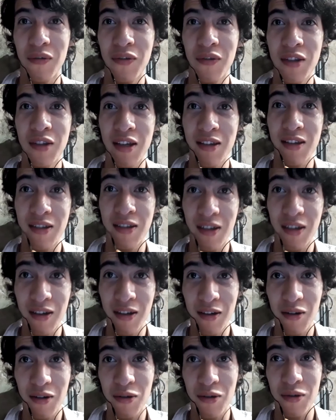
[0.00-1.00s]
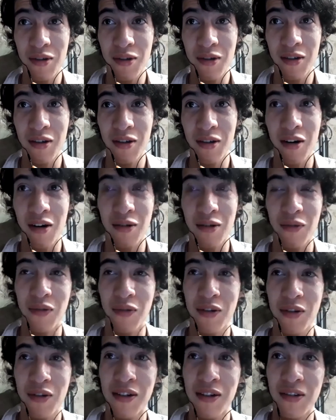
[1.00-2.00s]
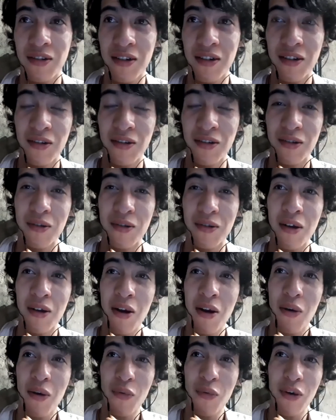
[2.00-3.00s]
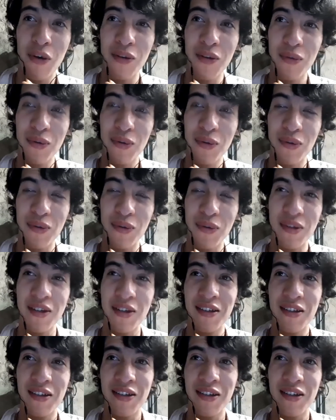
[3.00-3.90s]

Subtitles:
testing using artificial intelligence. Where do you see this